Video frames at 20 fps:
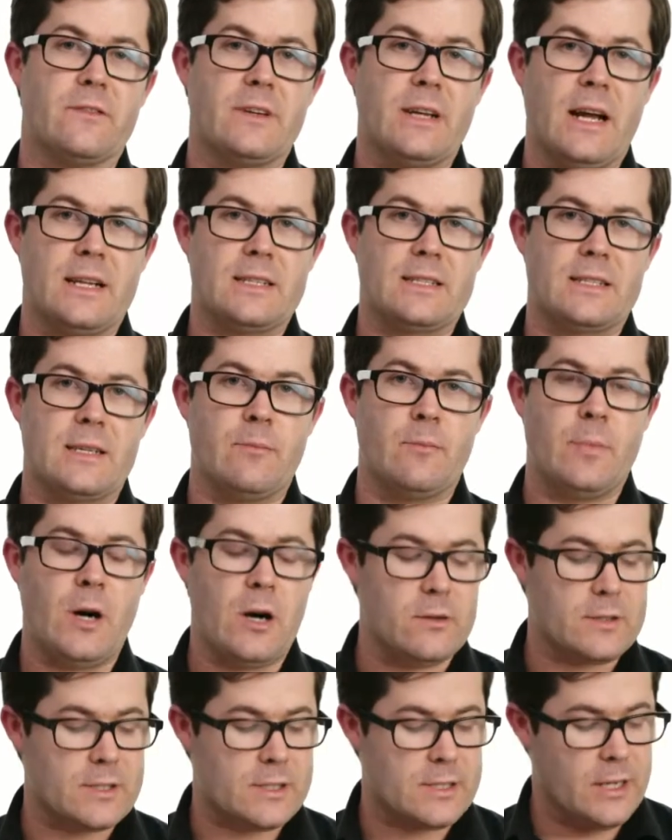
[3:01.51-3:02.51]
of nuts and
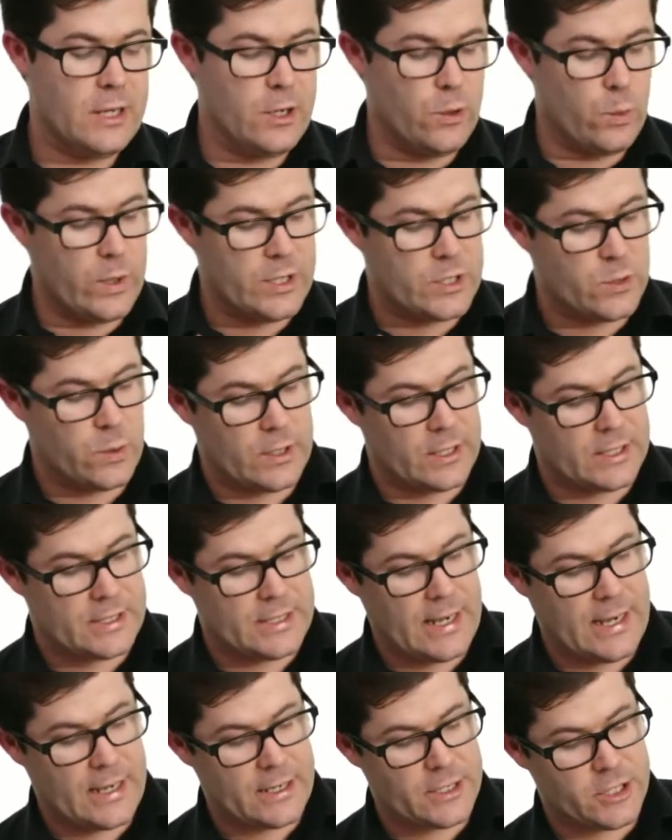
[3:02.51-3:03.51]
bolts which will
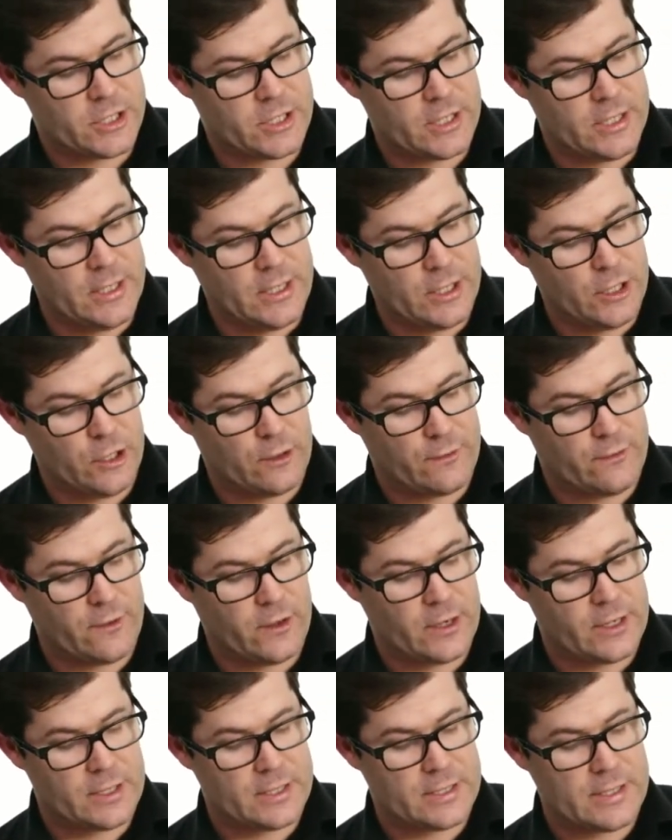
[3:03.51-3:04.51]
attach your
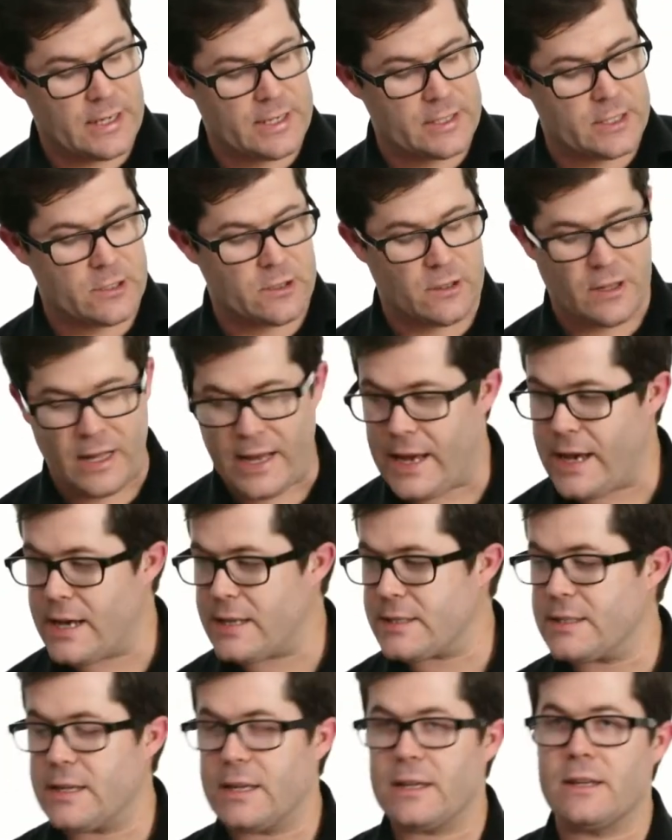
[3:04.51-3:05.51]
PhotoSentinel
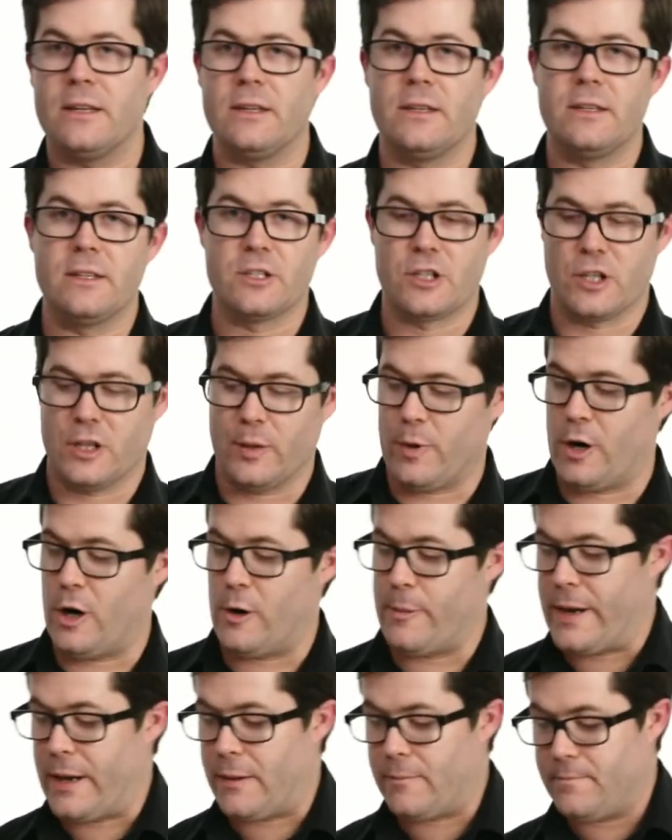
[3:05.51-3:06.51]
housing to the
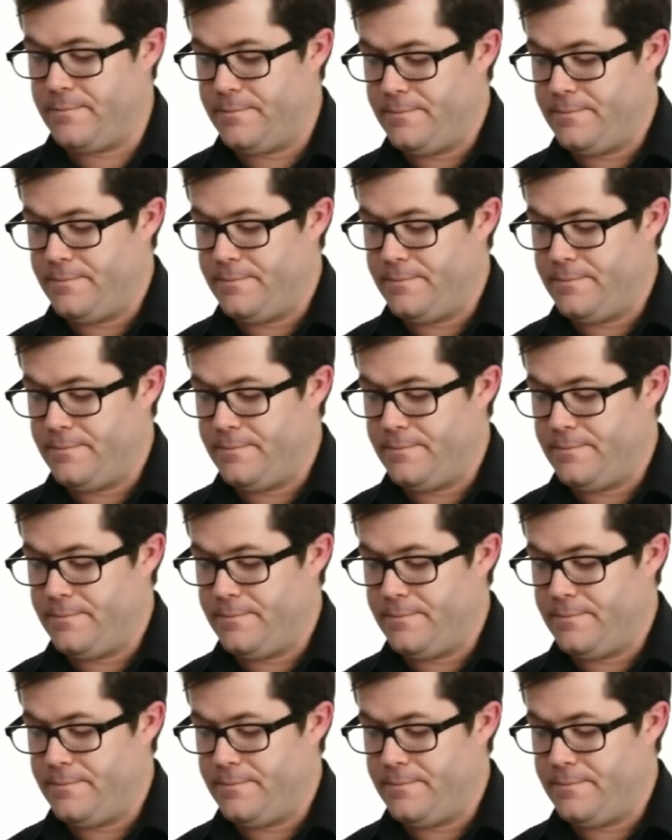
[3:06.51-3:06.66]
pole mount.